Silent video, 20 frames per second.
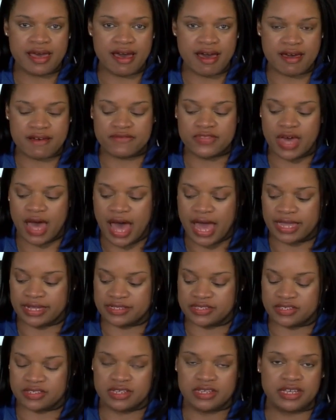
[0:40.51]
of the
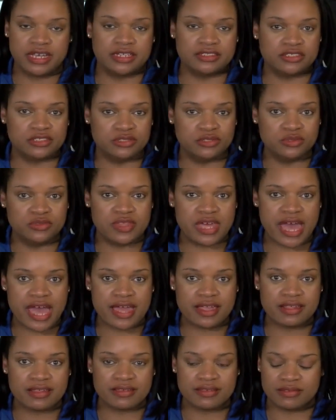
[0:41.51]
ice. And to do
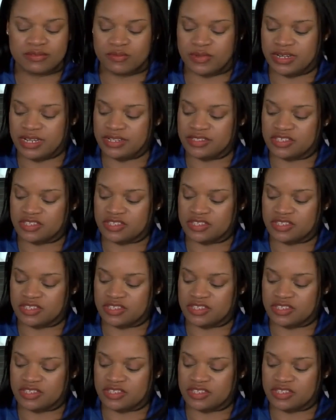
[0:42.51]
that, we need